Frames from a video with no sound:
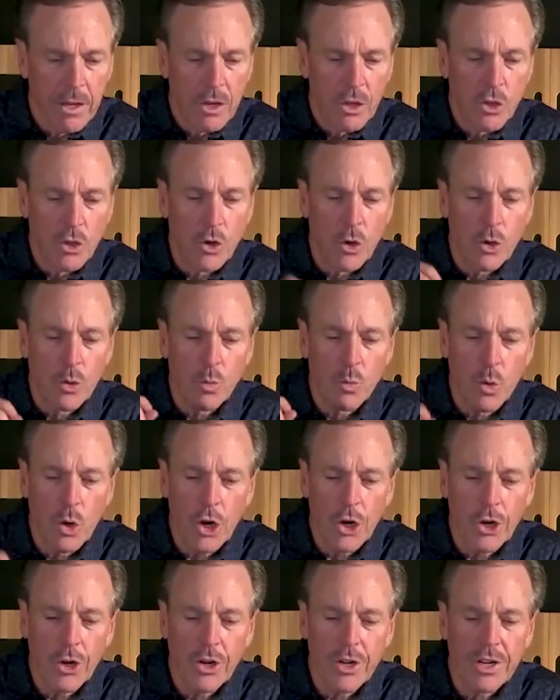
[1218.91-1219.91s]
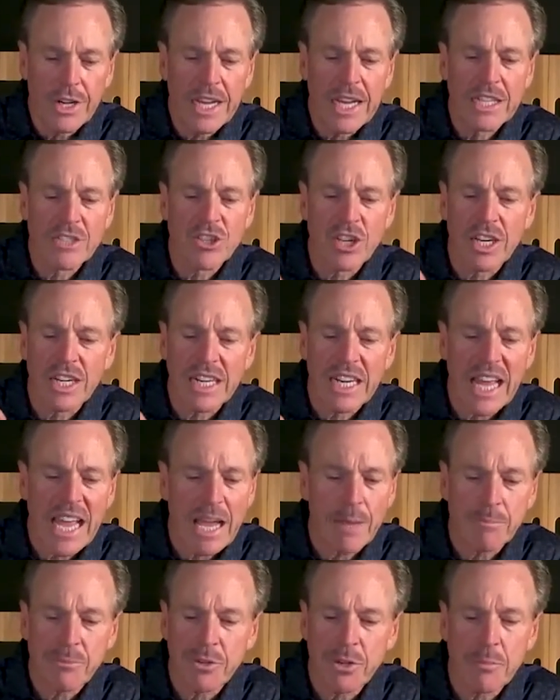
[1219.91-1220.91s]
"Your word is a
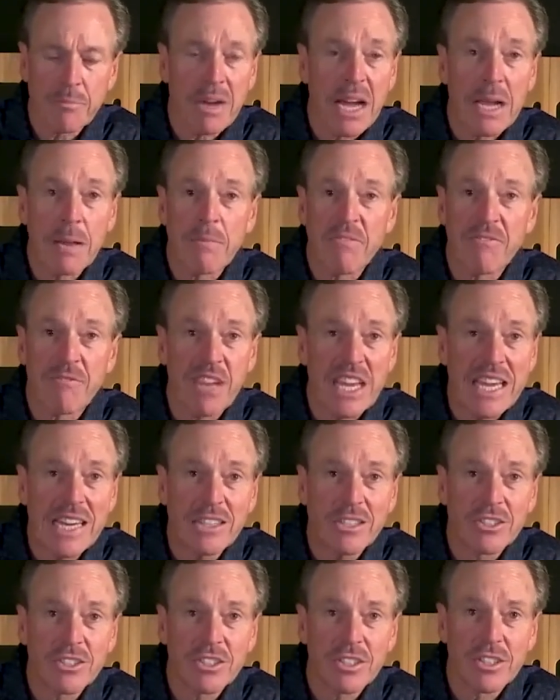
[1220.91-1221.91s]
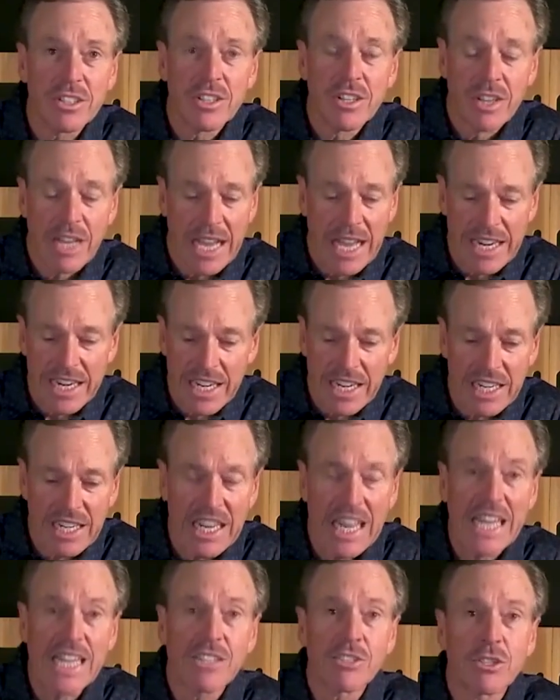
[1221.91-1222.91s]
lamp to my feet and a
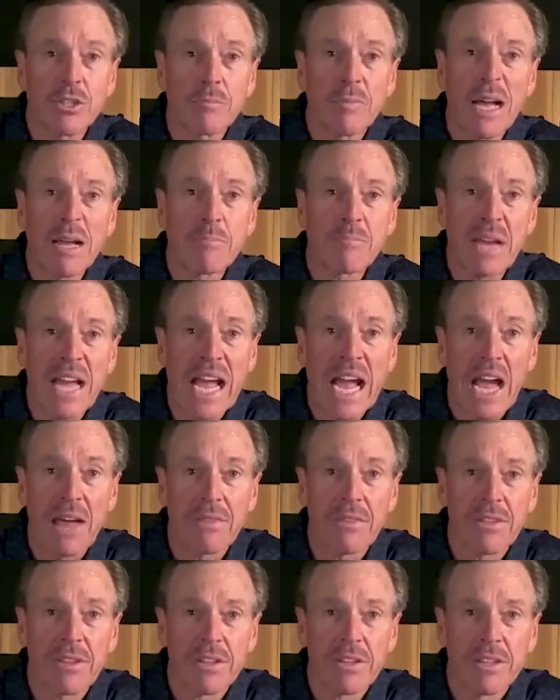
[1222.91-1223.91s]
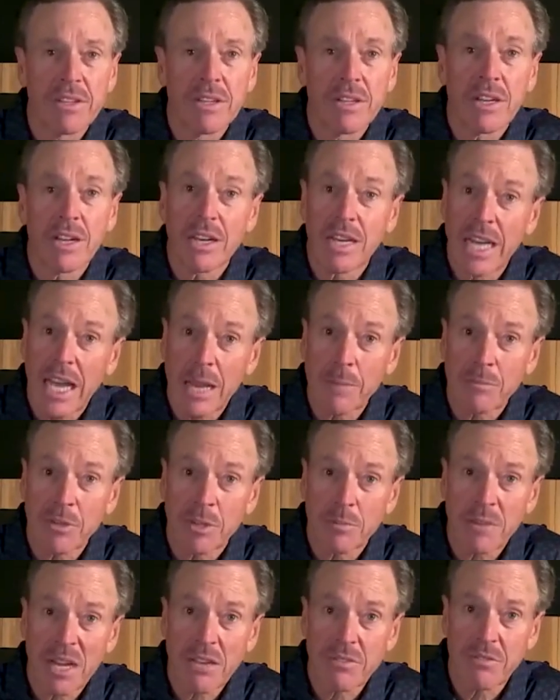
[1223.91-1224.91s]
light to my path." A lamp
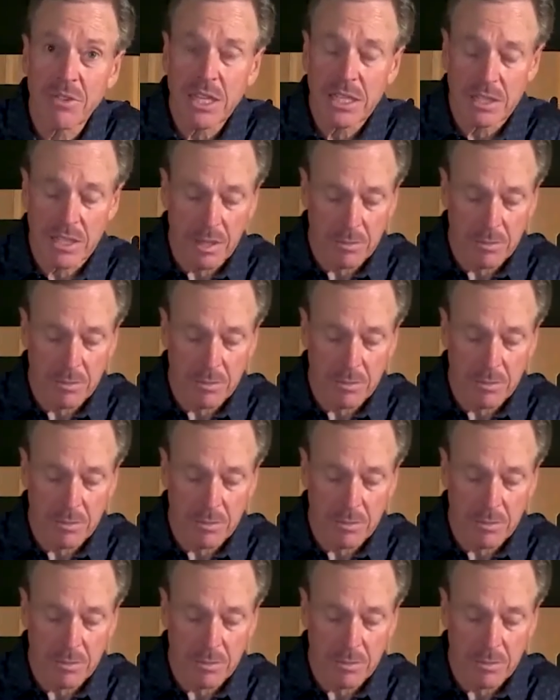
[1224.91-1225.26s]
to my feet.